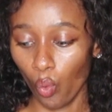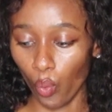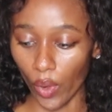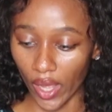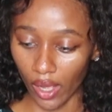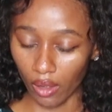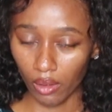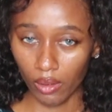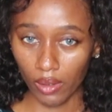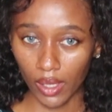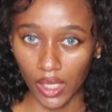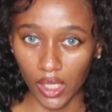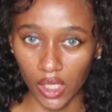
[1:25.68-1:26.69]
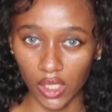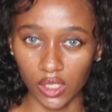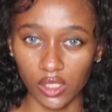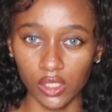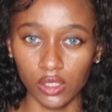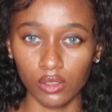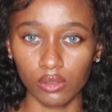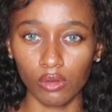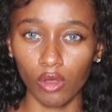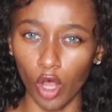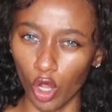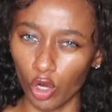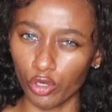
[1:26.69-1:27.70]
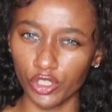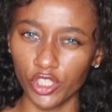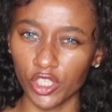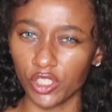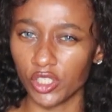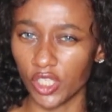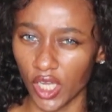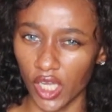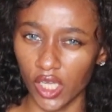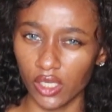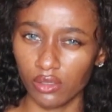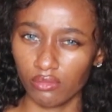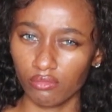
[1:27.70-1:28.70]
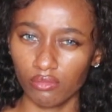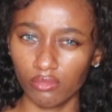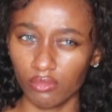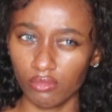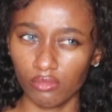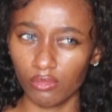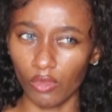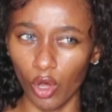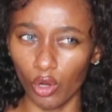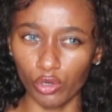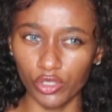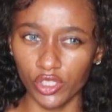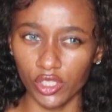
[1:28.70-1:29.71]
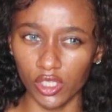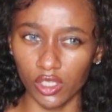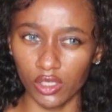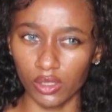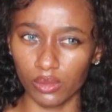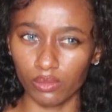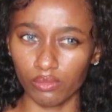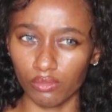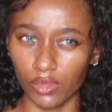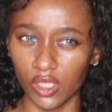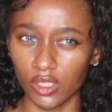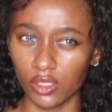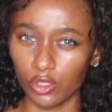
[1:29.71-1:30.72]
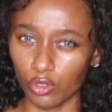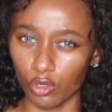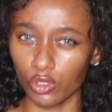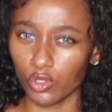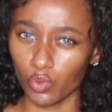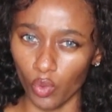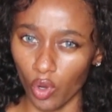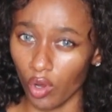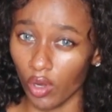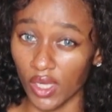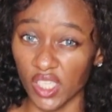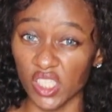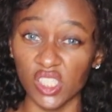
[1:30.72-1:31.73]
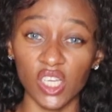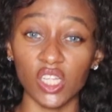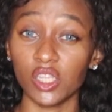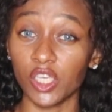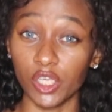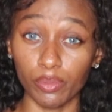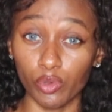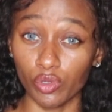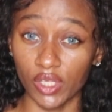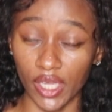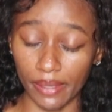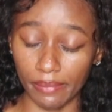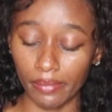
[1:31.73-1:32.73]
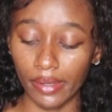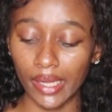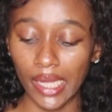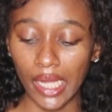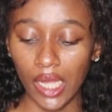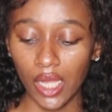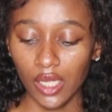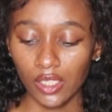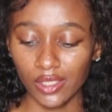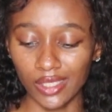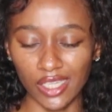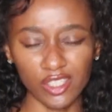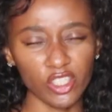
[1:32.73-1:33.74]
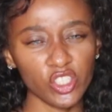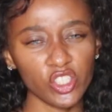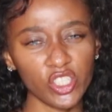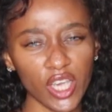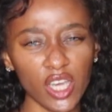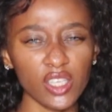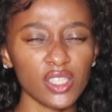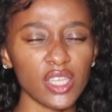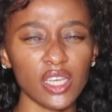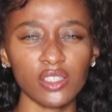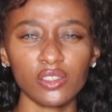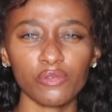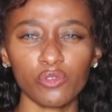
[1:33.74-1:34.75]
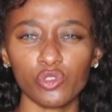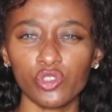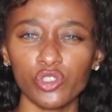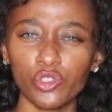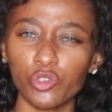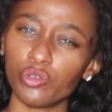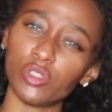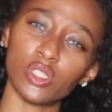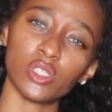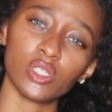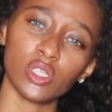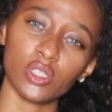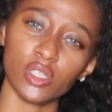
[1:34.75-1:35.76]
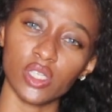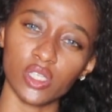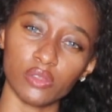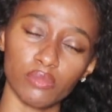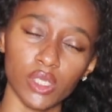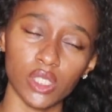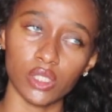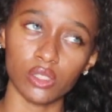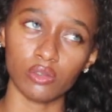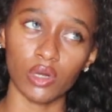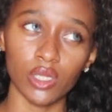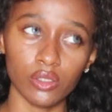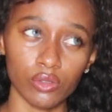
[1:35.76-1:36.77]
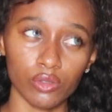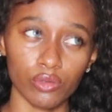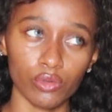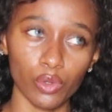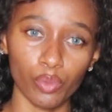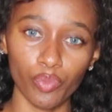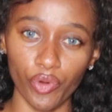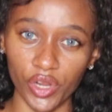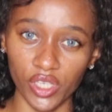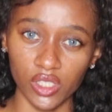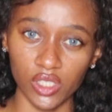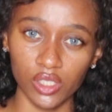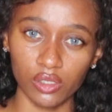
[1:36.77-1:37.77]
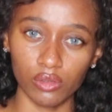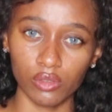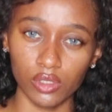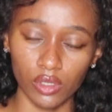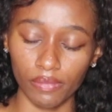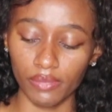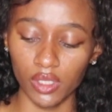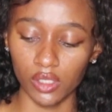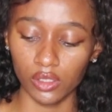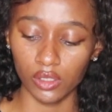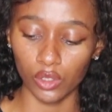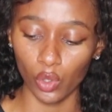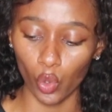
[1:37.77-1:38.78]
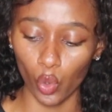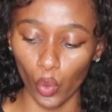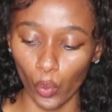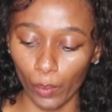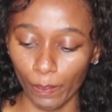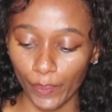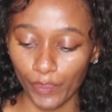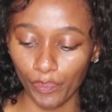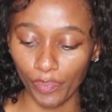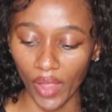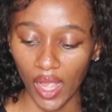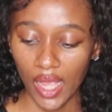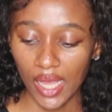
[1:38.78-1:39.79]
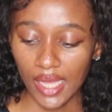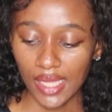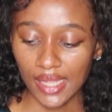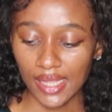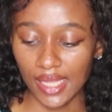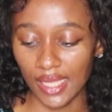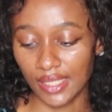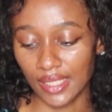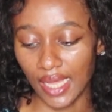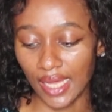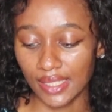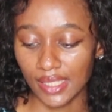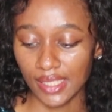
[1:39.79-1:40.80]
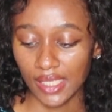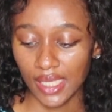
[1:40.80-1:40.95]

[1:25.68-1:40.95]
Well, it's Oluchi J. Oluchi means God's work, is an Igbo name. Then the J stands for Judith. I think it means gratitude, praise, something. So that's that.